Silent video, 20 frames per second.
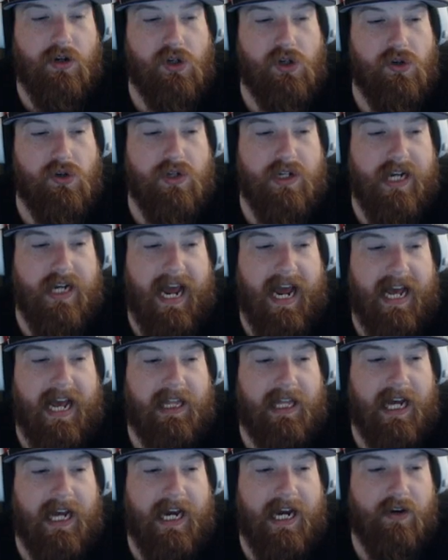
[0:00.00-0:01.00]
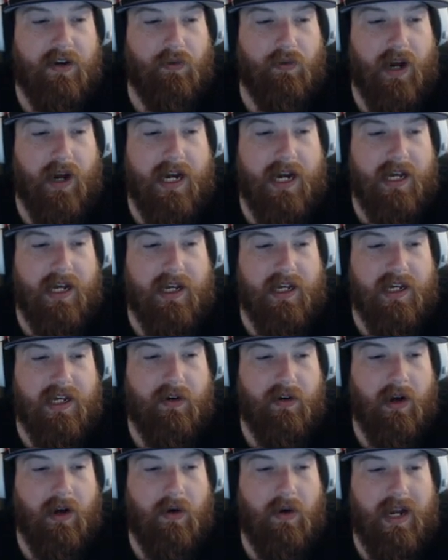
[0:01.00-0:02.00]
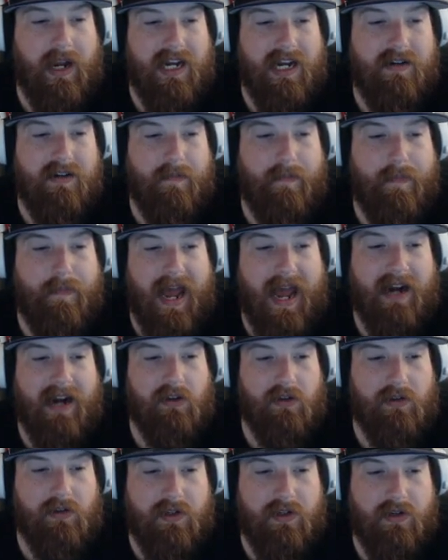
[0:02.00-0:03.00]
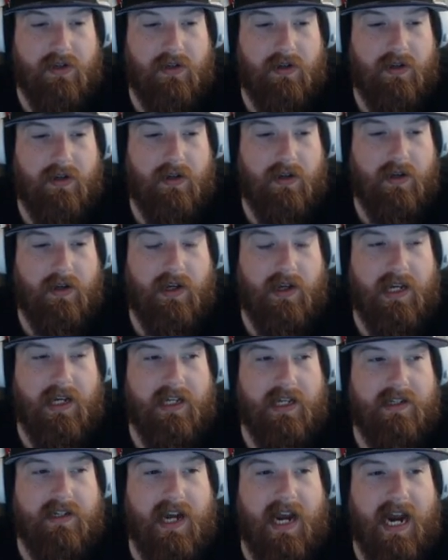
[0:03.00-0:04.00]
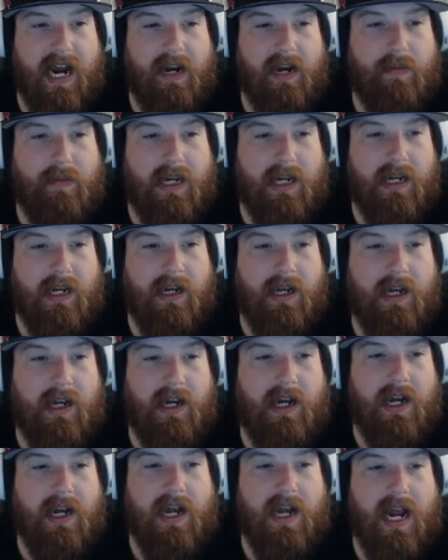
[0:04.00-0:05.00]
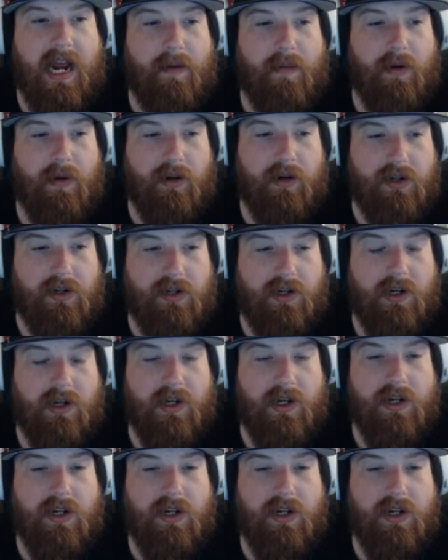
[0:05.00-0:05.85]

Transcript: choose an allied red hero. It battles its enemy neighbors.